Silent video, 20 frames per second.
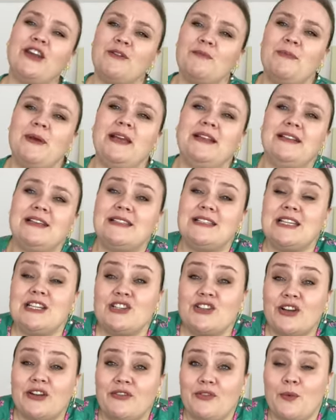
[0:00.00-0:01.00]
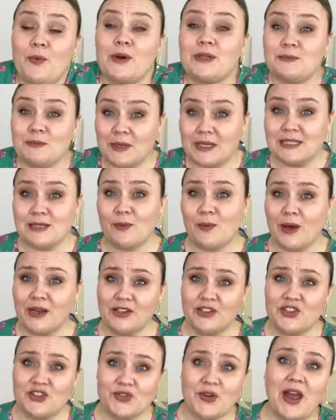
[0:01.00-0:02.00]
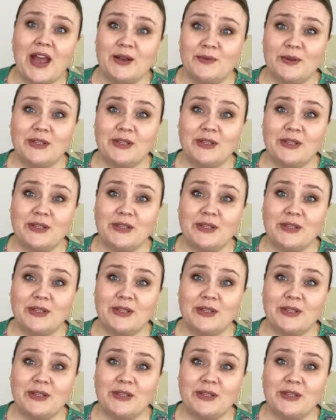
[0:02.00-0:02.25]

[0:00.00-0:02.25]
have picked this t-shirt if it wasn't because I wanted to try it